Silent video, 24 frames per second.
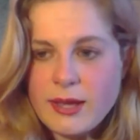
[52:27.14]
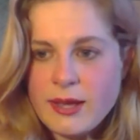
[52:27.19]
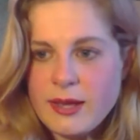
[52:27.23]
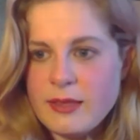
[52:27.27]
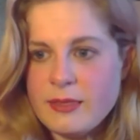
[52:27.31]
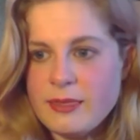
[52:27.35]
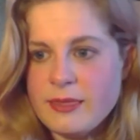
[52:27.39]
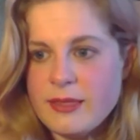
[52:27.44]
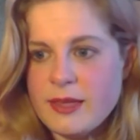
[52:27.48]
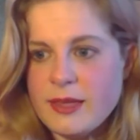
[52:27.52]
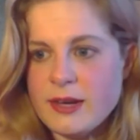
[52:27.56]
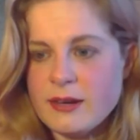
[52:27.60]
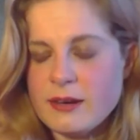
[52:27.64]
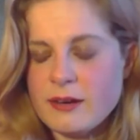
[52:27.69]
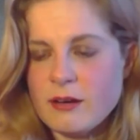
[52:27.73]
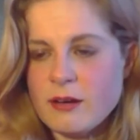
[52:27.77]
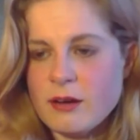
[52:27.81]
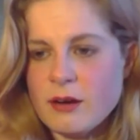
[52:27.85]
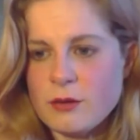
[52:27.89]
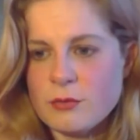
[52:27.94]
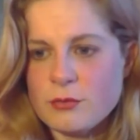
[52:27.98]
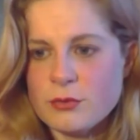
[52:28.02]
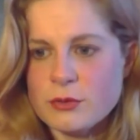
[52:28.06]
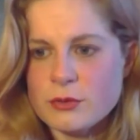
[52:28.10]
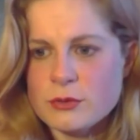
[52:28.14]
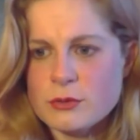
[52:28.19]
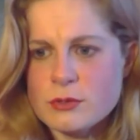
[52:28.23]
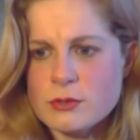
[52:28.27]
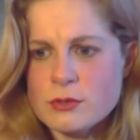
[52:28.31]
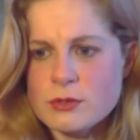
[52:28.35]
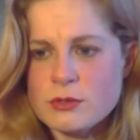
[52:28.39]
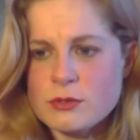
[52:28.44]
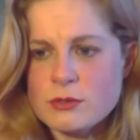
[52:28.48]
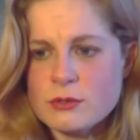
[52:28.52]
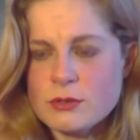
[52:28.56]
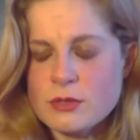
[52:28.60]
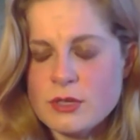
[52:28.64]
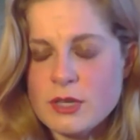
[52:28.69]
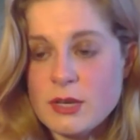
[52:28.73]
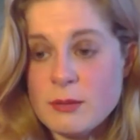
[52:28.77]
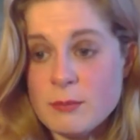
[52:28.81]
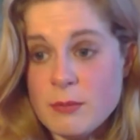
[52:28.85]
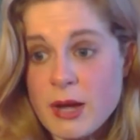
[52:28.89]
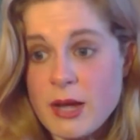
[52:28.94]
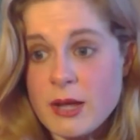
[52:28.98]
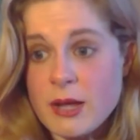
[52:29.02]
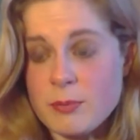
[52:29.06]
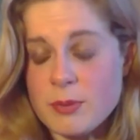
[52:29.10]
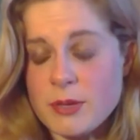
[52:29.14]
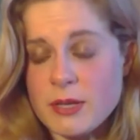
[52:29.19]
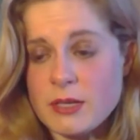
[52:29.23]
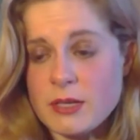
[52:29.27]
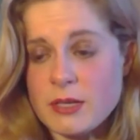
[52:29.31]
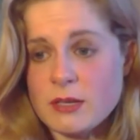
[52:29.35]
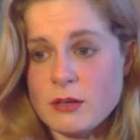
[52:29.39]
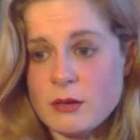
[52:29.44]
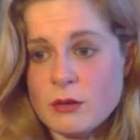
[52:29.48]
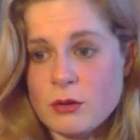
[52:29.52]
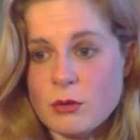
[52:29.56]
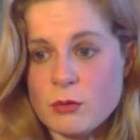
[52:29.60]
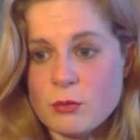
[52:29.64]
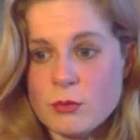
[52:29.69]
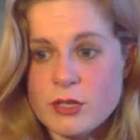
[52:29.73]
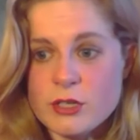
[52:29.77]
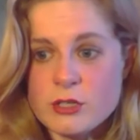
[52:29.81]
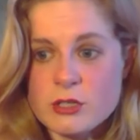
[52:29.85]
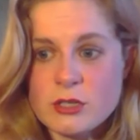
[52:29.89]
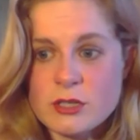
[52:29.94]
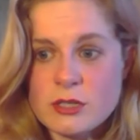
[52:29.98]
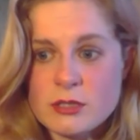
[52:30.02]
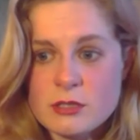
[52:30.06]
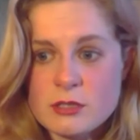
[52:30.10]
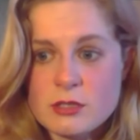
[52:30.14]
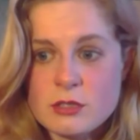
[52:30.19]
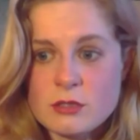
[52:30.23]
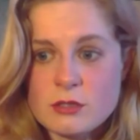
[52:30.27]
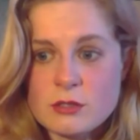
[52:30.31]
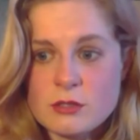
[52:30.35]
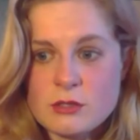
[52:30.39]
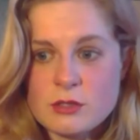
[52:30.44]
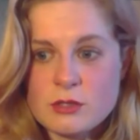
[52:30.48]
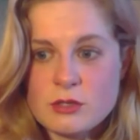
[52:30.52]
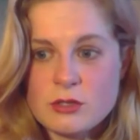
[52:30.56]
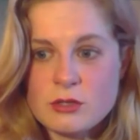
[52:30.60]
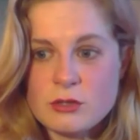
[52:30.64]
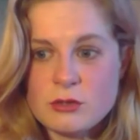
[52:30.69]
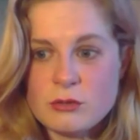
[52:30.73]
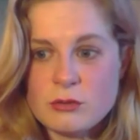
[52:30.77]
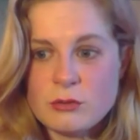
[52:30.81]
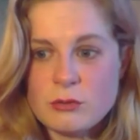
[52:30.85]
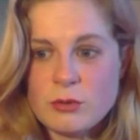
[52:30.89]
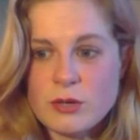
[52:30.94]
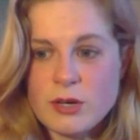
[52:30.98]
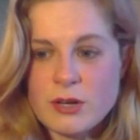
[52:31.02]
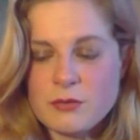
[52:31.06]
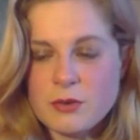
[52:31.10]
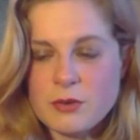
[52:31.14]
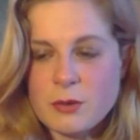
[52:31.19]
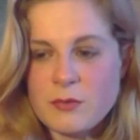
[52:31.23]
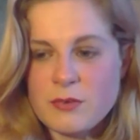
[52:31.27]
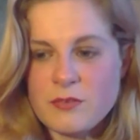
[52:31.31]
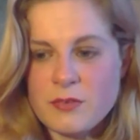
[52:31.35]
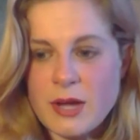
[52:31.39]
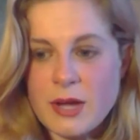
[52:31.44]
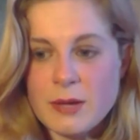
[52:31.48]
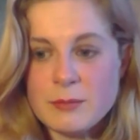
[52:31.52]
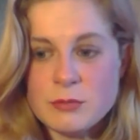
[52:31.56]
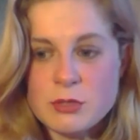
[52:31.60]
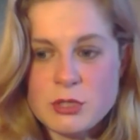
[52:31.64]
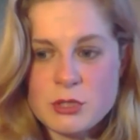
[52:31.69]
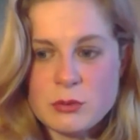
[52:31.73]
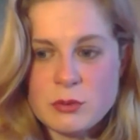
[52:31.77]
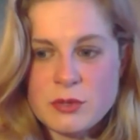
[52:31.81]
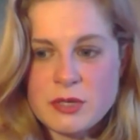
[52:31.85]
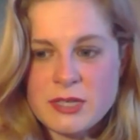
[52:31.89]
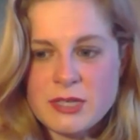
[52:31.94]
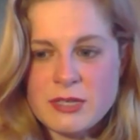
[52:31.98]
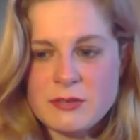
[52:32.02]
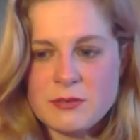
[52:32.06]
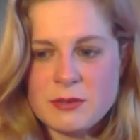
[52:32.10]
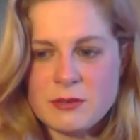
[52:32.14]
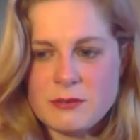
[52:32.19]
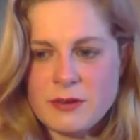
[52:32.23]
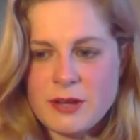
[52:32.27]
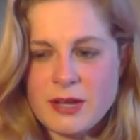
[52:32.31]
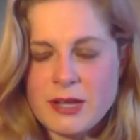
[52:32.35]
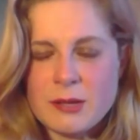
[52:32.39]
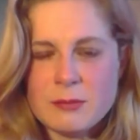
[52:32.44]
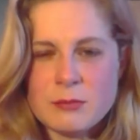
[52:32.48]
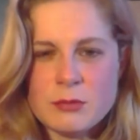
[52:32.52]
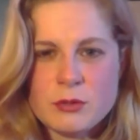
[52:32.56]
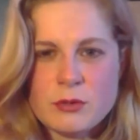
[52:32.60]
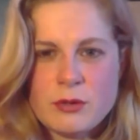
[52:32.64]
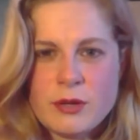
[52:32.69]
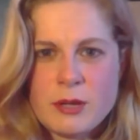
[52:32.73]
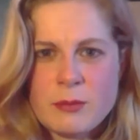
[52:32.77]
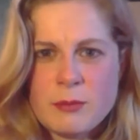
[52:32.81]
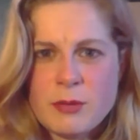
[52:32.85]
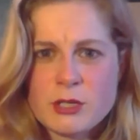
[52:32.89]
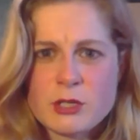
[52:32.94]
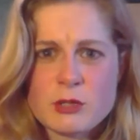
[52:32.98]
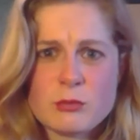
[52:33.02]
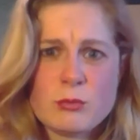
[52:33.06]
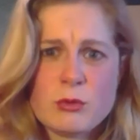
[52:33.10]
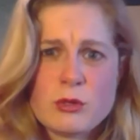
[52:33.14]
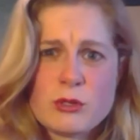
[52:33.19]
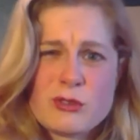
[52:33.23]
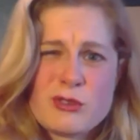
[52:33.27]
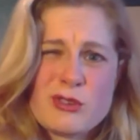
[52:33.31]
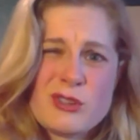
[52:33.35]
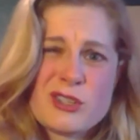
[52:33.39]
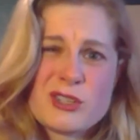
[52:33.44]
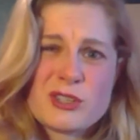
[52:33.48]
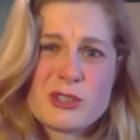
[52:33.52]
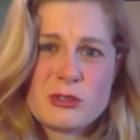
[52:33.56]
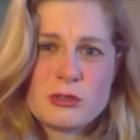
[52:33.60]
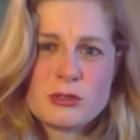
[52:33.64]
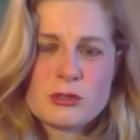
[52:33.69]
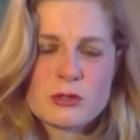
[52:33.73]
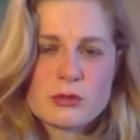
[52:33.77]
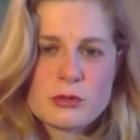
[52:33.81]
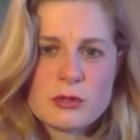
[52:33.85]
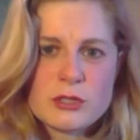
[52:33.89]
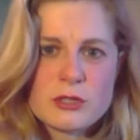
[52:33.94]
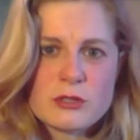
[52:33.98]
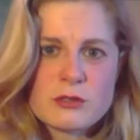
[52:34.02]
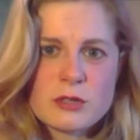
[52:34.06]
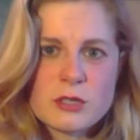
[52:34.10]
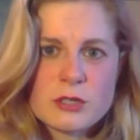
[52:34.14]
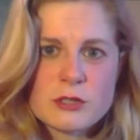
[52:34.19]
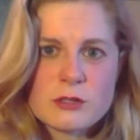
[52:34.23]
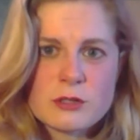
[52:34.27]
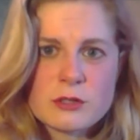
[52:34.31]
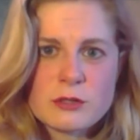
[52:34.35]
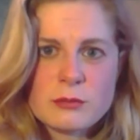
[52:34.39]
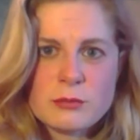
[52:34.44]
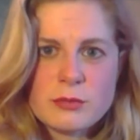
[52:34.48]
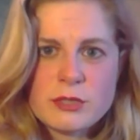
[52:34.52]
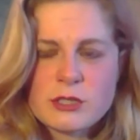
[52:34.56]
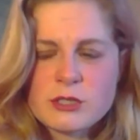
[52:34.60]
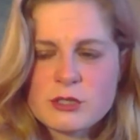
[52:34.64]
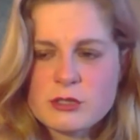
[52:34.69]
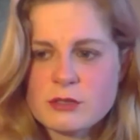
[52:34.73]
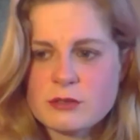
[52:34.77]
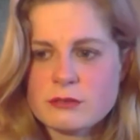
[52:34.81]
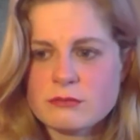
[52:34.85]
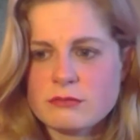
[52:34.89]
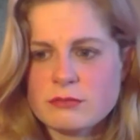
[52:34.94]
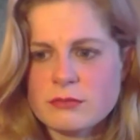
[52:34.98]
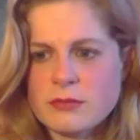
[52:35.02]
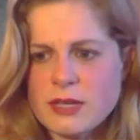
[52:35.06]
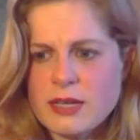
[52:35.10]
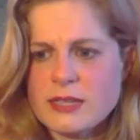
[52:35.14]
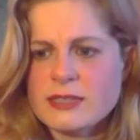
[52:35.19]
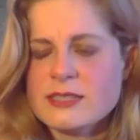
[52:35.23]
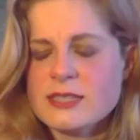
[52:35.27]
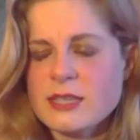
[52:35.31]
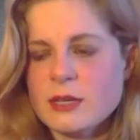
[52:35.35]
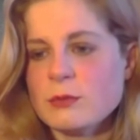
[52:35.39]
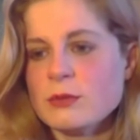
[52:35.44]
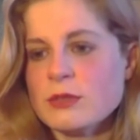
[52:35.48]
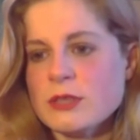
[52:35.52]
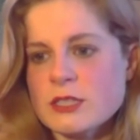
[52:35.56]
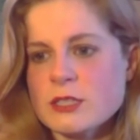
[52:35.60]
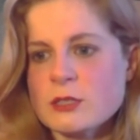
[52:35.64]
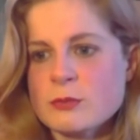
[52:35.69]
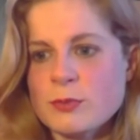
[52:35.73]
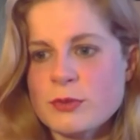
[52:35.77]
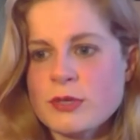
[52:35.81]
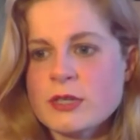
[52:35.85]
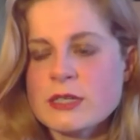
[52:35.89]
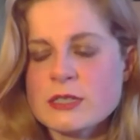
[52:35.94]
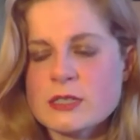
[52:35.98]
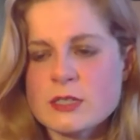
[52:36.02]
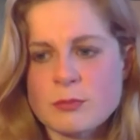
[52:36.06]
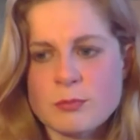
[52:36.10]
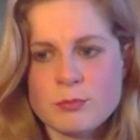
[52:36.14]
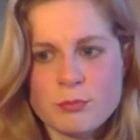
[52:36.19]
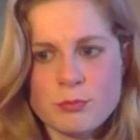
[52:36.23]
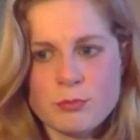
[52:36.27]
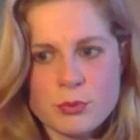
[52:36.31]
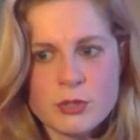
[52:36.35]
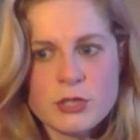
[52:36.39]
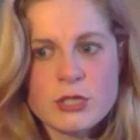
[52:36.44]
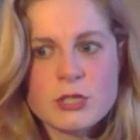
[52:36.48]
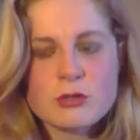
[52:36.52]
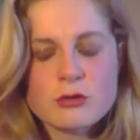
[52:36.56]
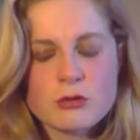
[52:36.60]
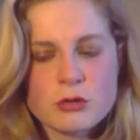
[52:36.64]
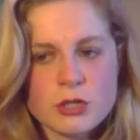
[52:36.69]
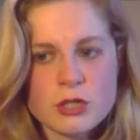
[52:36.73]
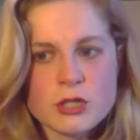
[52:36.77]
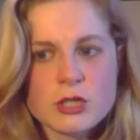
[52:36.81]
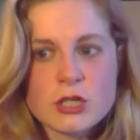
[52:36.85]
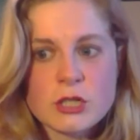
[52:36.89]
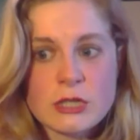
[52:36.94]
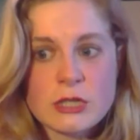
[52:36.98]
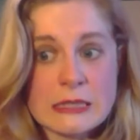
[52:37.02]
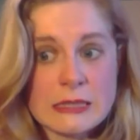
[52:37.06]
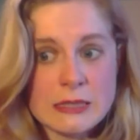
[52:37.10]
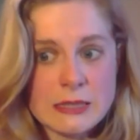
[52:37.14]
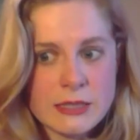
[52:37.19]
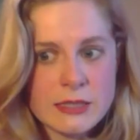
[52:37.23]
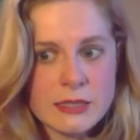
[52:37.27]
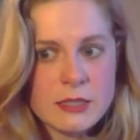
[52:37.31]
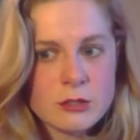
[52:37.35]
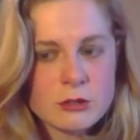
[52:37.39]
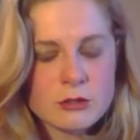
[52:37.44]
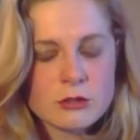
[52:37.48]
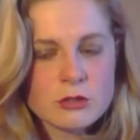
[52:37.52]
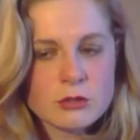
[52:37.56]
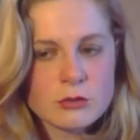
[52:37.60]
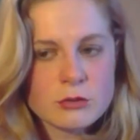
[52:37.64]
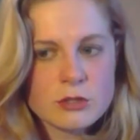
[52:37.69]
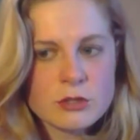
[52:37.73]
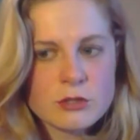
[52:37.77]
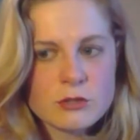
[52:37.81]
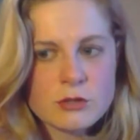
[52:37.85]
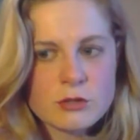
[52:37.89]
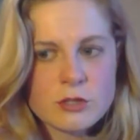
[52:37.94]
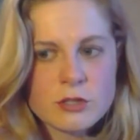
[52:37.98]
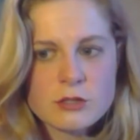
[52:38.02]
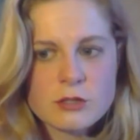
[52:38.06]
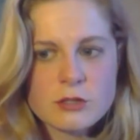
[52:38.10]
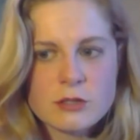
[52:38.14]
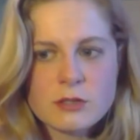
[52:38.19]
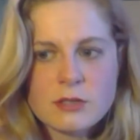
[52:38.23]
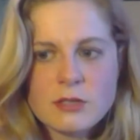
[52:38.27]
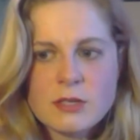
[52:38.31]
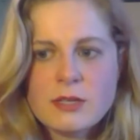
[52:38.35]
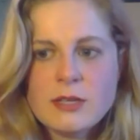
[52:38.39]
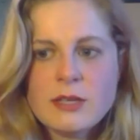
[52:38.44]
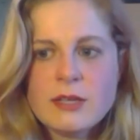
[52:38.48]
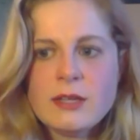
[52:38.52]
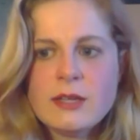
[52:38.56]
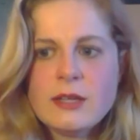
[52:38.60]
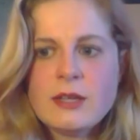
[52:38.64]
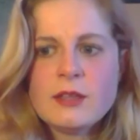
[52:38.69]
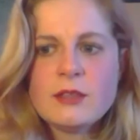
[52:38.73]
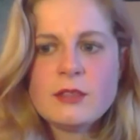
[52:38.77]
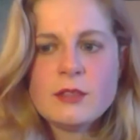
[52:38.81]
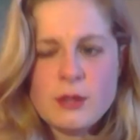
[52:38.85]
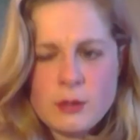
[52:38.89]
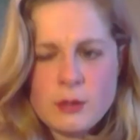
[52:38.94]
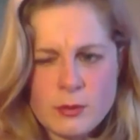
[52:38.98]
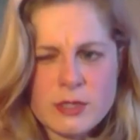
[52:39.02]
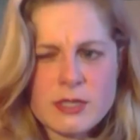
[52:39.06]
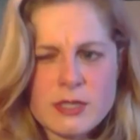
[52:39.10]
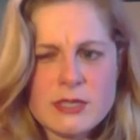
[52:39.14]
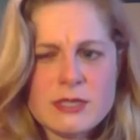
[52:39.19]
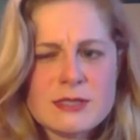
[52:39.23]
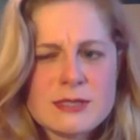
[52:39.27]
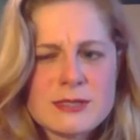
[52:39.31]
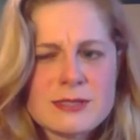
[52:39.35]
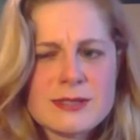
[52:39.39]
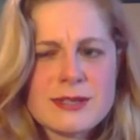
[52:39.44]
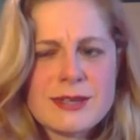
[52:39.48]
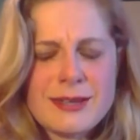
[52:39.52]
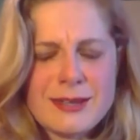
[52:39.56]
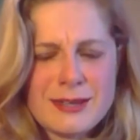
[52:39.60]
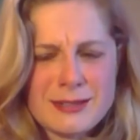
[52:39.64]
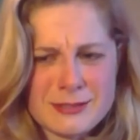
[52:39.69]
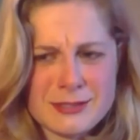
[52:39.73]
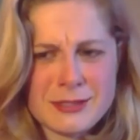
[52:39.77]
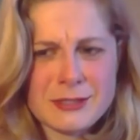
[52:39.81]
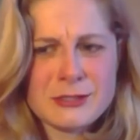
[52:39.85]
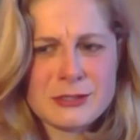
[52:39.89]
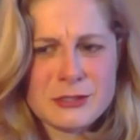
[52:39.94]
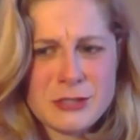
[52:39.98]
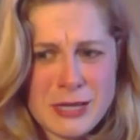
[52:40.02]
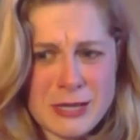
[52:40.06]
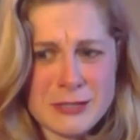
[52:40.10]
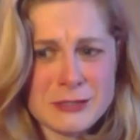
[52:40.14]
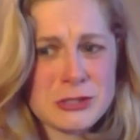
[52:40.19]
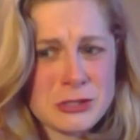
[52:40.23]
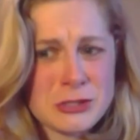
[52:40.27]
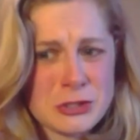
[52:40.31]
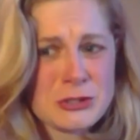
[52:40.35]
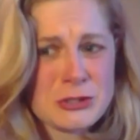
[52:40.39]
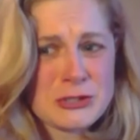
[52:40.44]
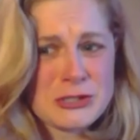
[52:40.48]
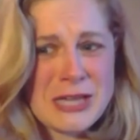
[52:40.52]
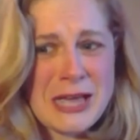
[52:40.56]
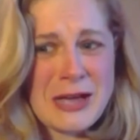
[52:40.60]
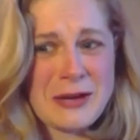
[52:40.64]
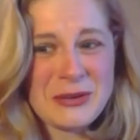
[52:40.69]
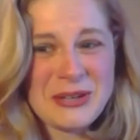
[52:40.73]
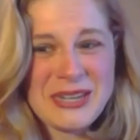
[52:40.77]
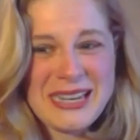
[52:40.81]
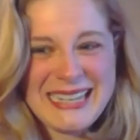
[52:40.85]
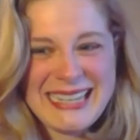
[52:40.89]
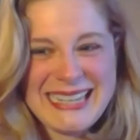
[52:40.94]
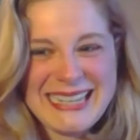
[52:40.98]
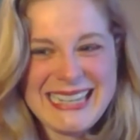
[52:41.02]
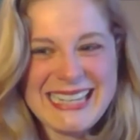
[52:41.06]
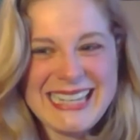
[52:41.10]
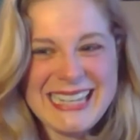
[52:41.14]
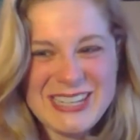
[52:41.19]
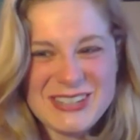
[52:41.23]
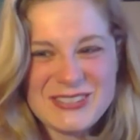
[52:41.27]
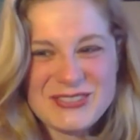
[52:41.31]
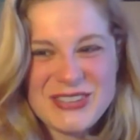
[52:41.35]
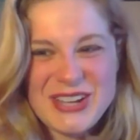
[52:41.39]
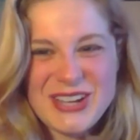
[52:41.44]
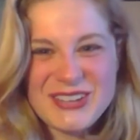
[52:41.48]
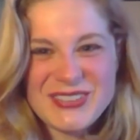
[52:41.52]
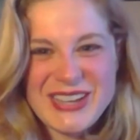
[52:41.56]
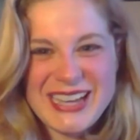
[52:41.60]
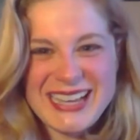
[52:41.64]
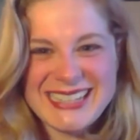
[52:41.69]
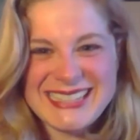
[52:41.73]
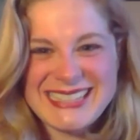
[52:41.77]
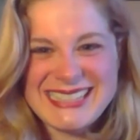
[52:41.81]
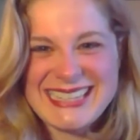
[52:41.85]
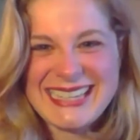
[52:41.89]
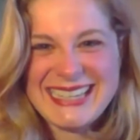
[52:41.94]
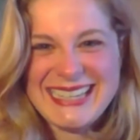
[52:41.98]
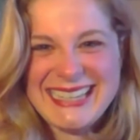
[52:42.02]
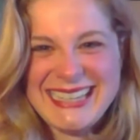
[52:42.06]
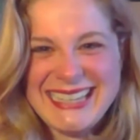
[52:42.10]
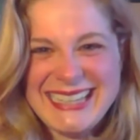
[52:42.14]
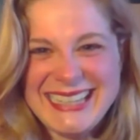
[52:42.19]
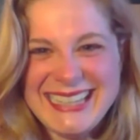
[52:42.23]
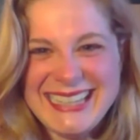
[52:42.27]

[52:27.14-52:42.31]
And then it offers, in my opinion, a richness to whatever I'm doing, even if I am doing a much more traditional story structure, which I'd say with this book, it's a pretty traditionally linear story structure, though it is, as it turns out, in 5 acts.